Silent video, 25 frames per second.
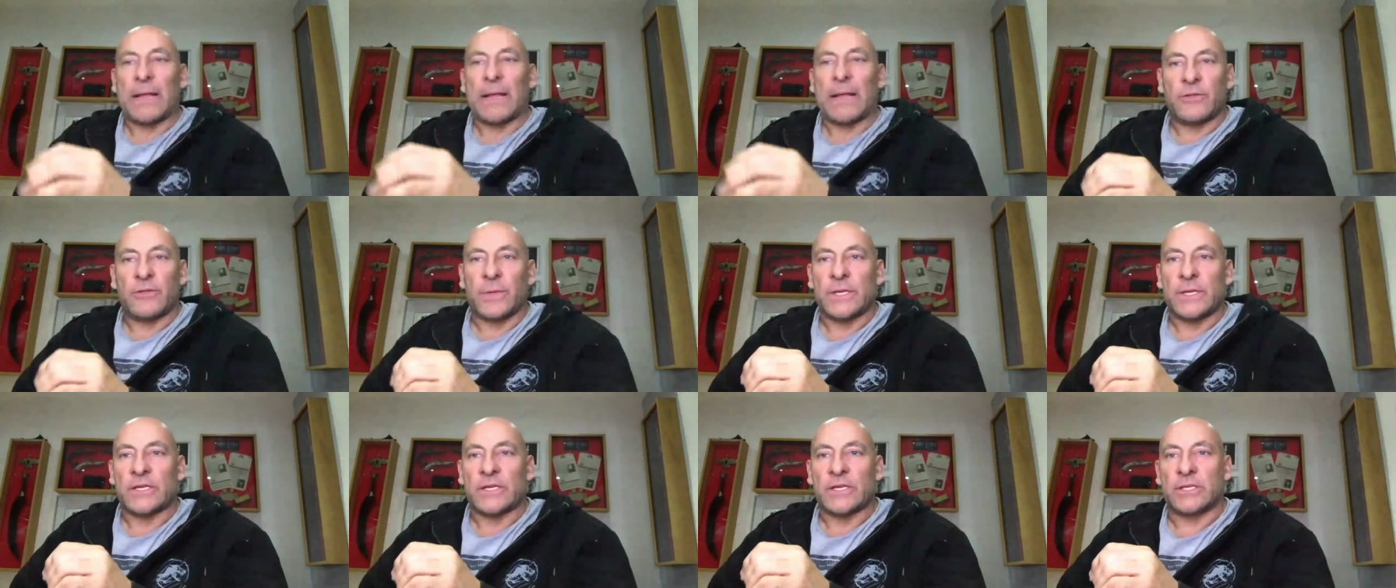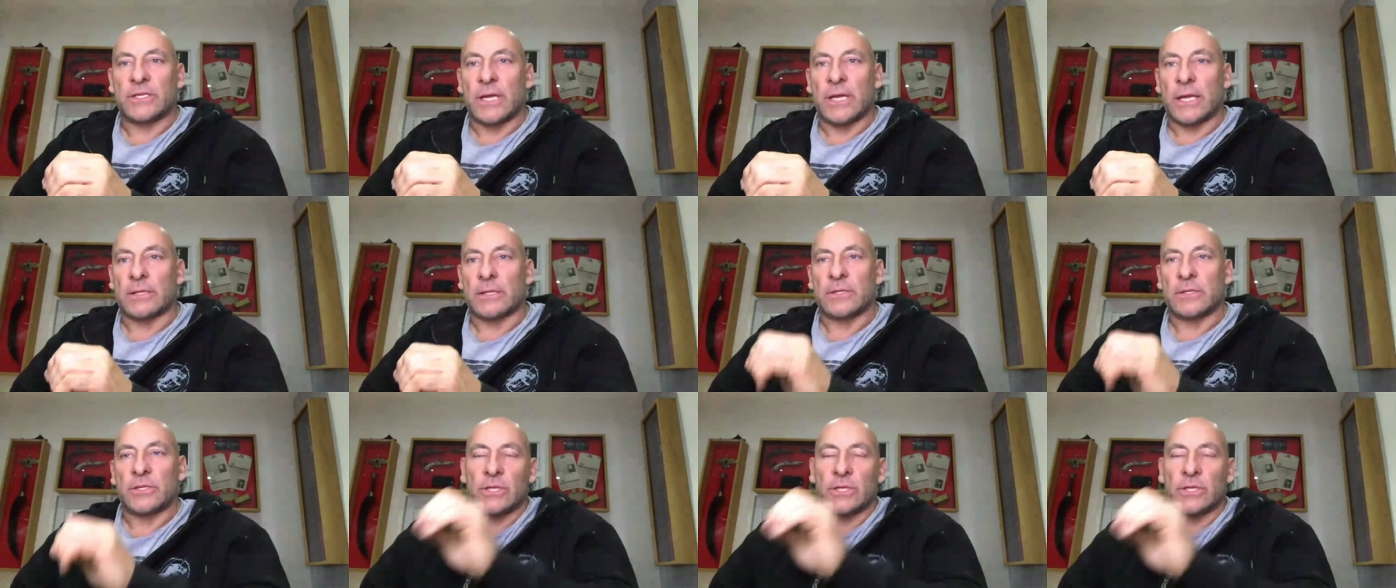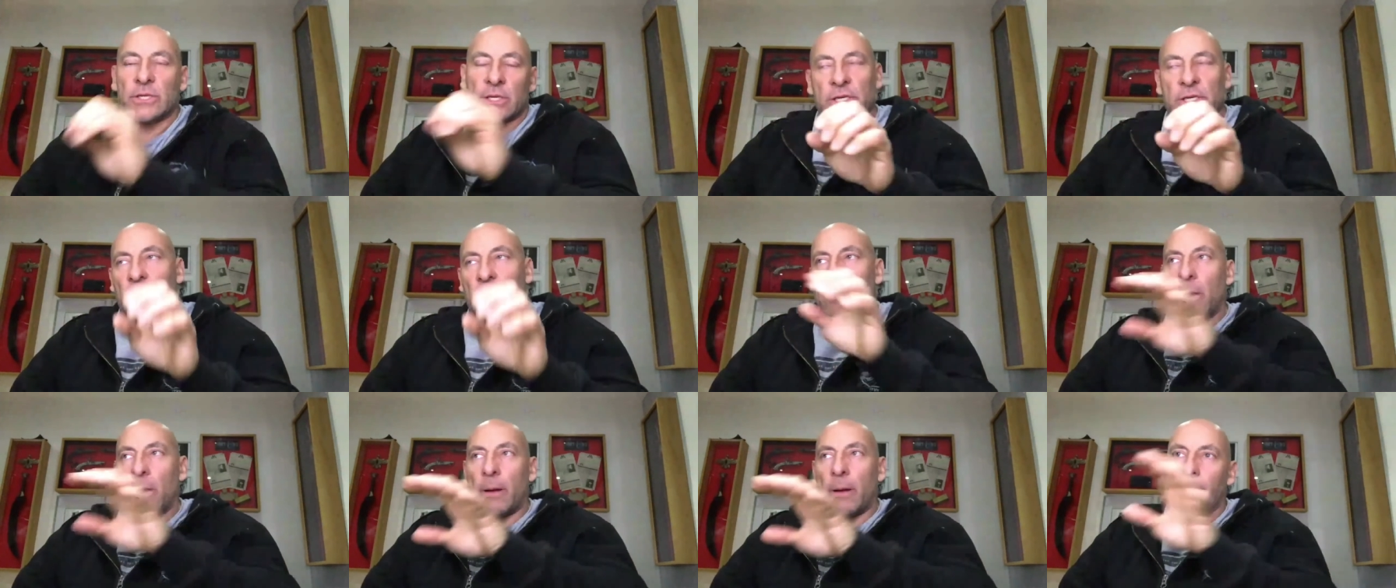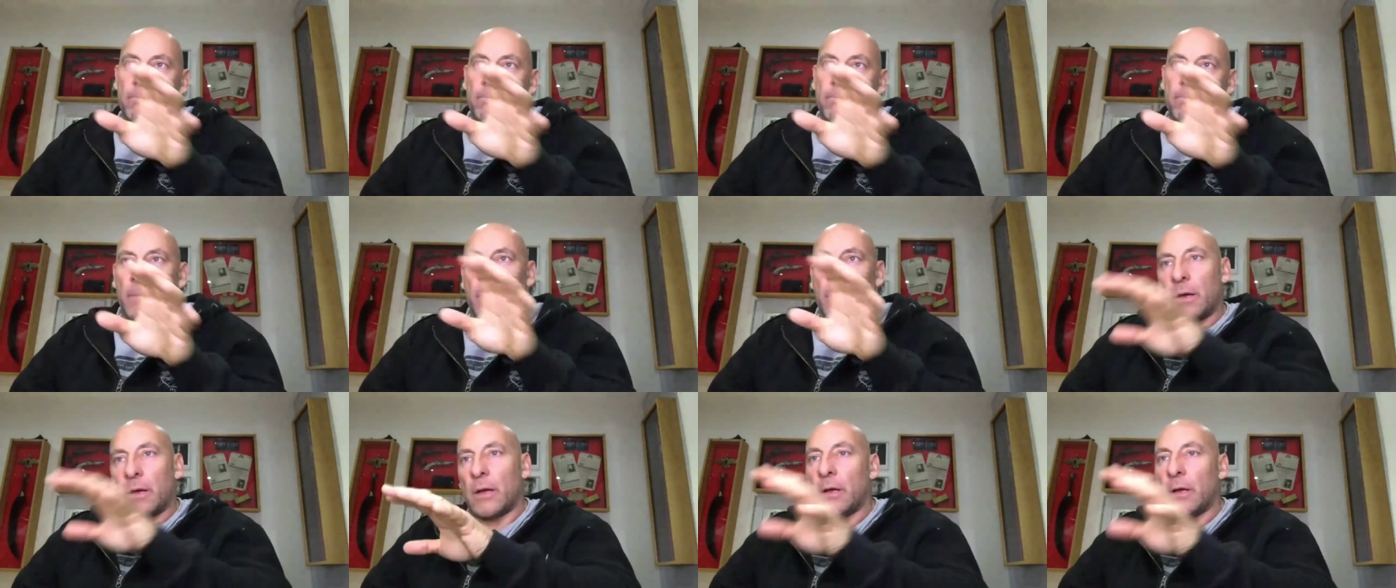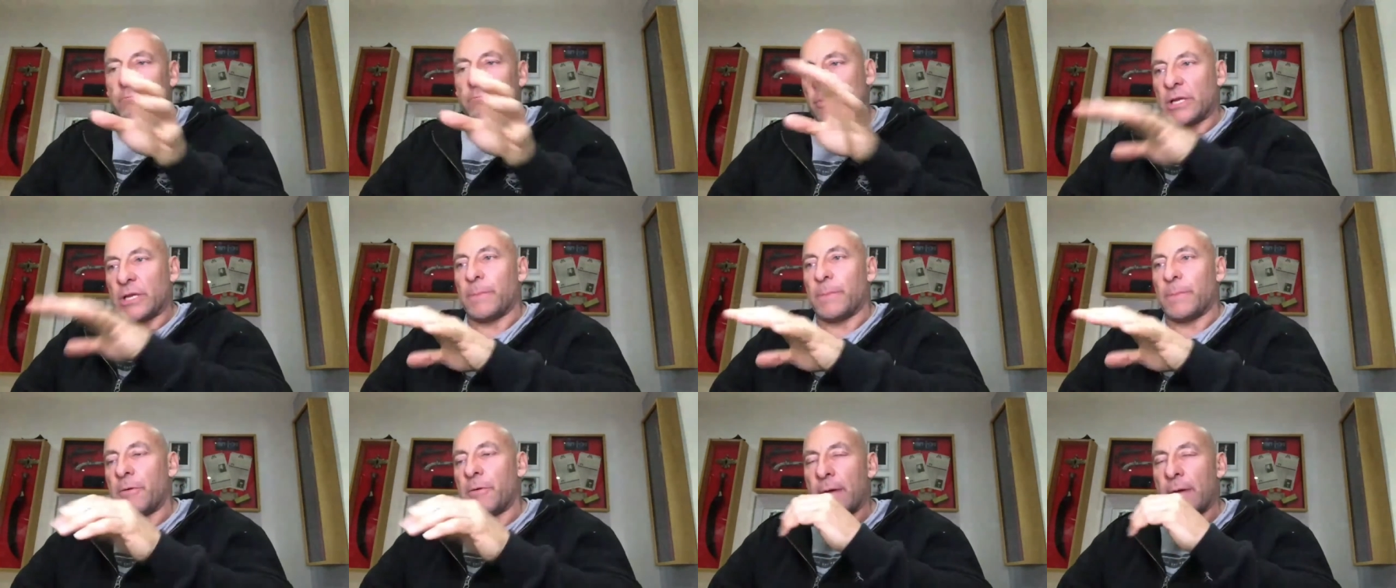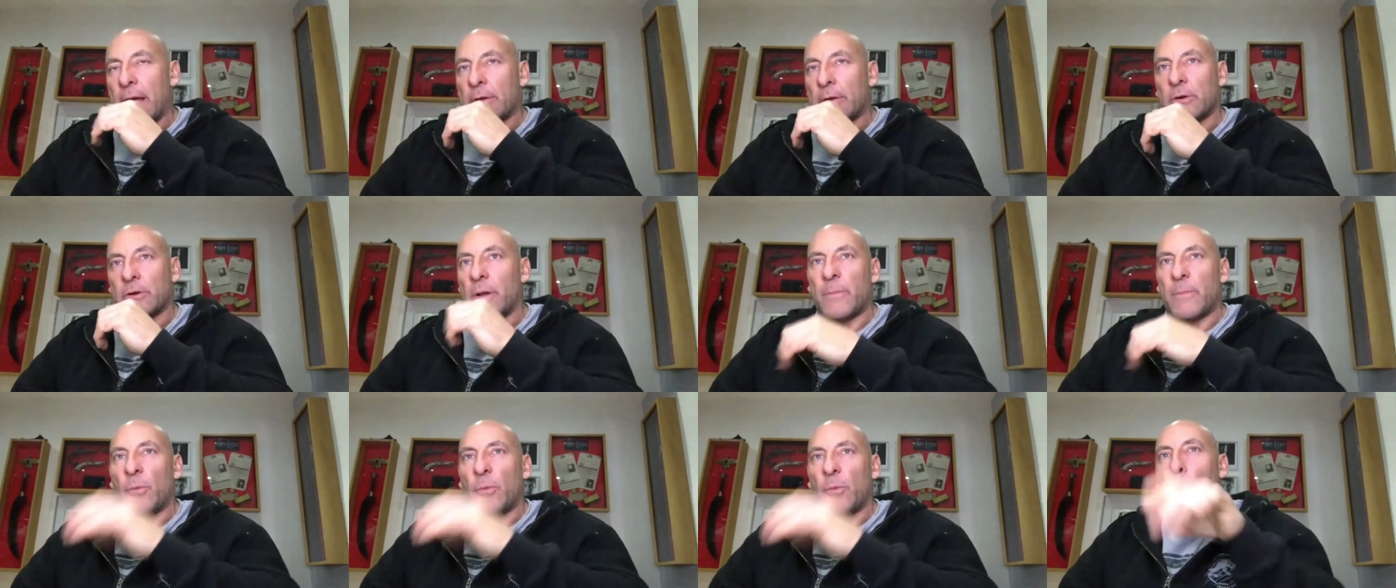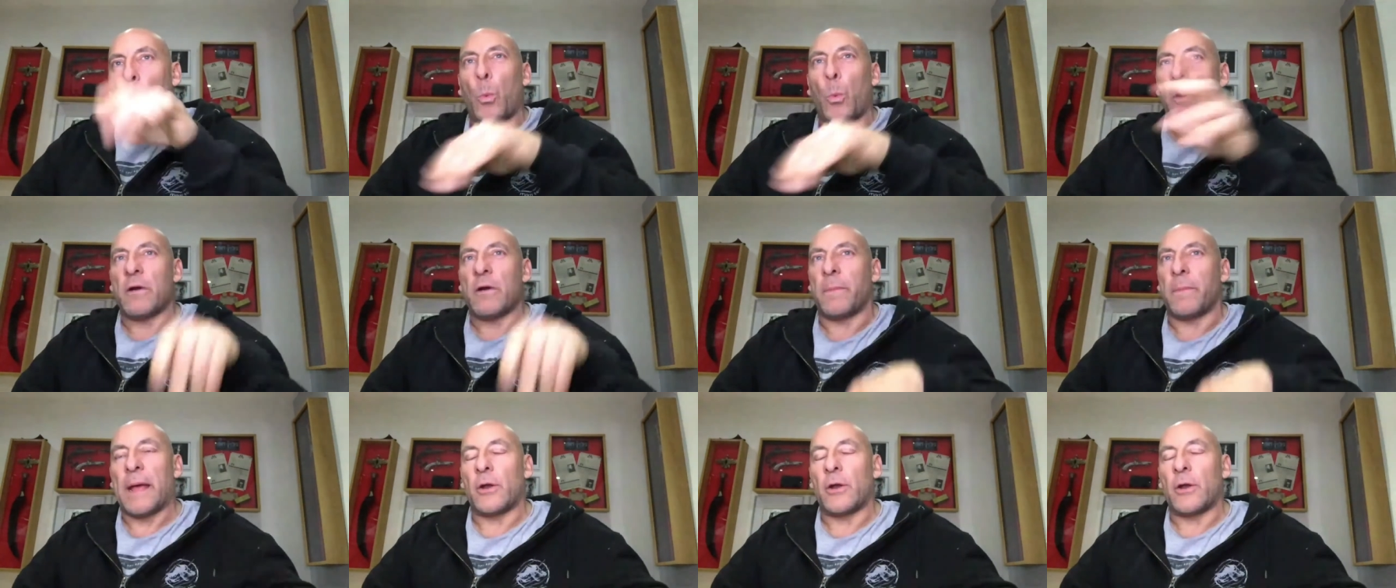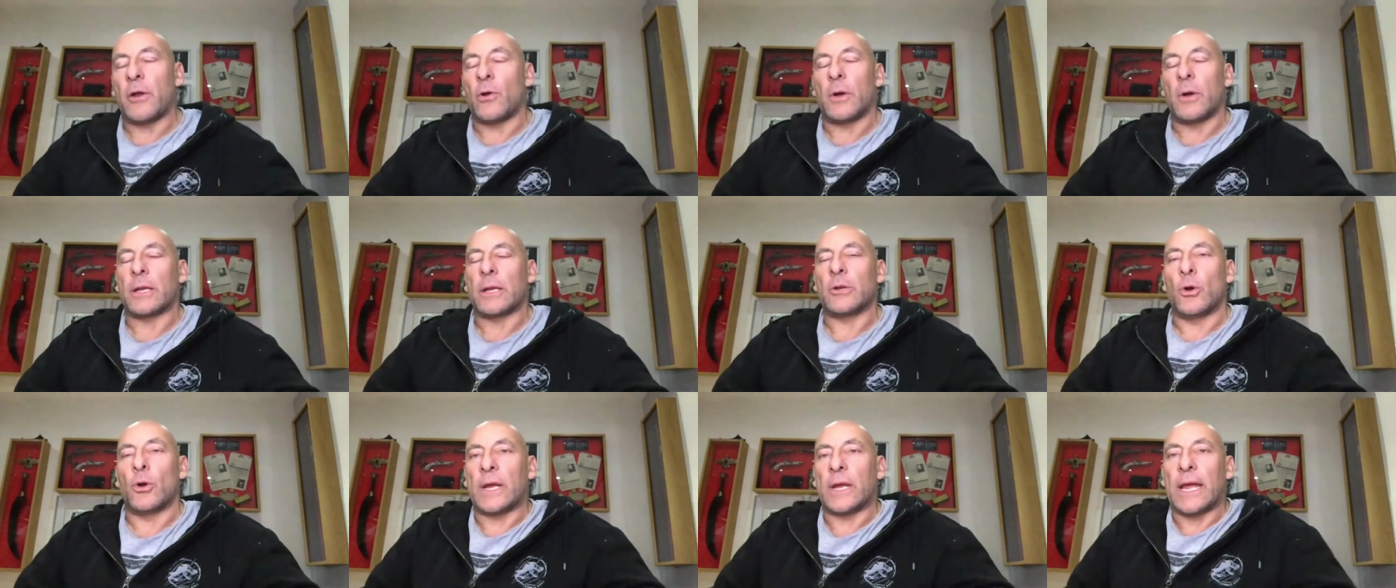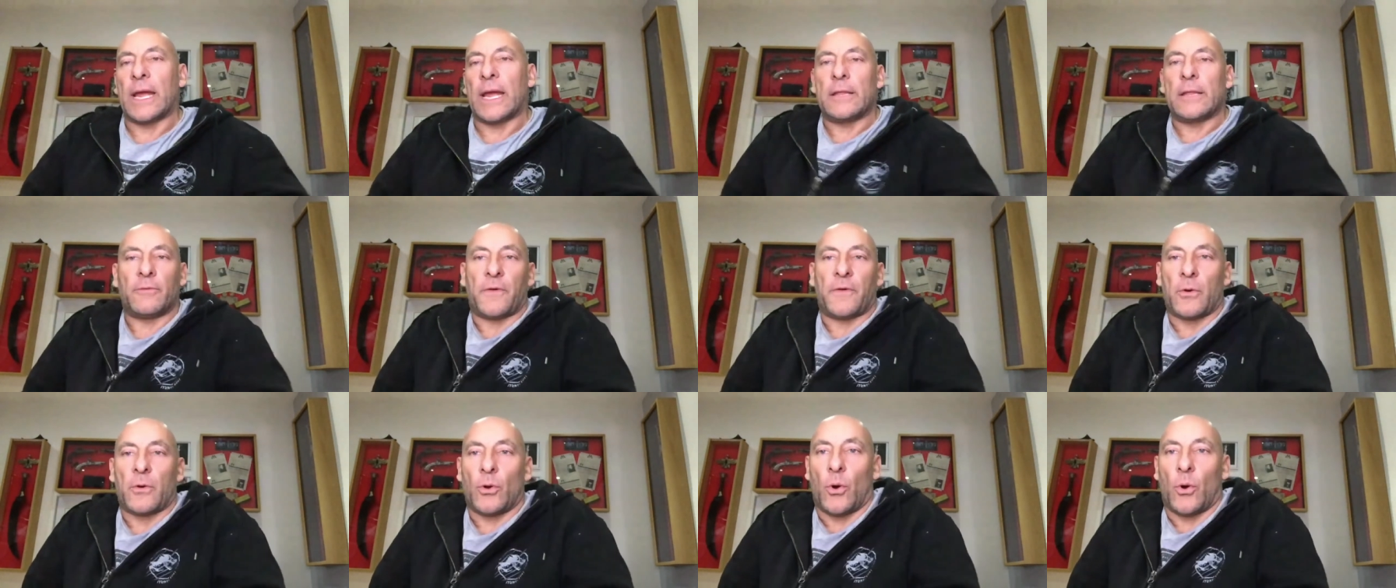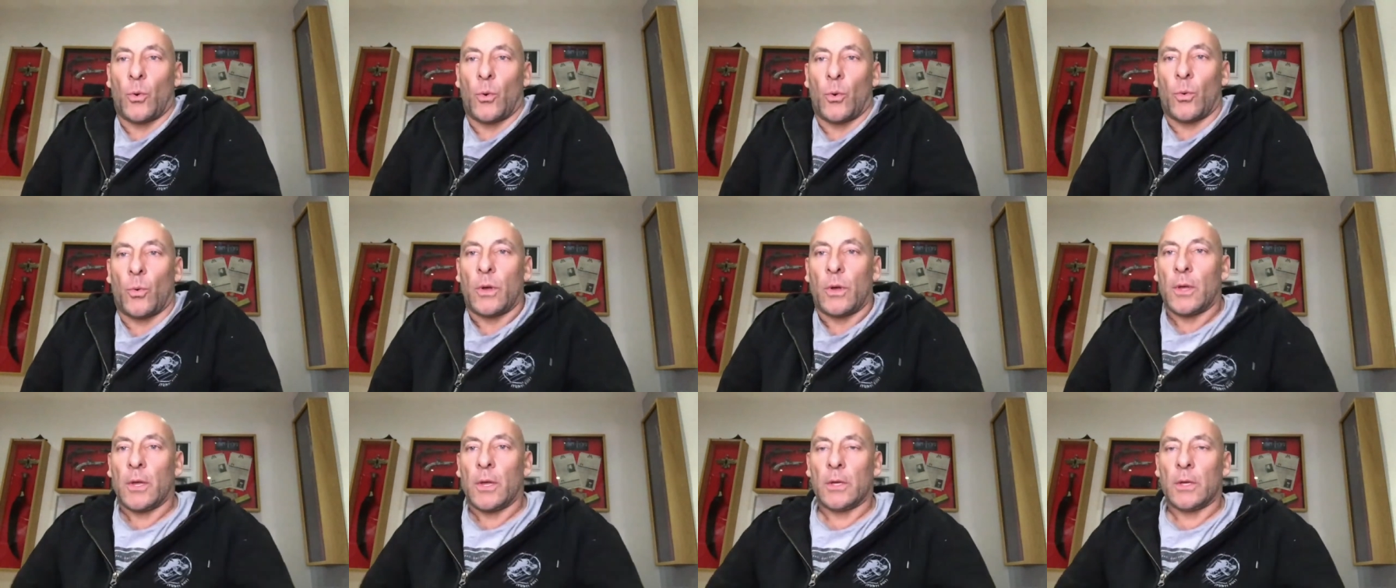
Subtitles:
And then I'm back doing stunts. So I'm skipping around and I'm not worried about not getting the phone call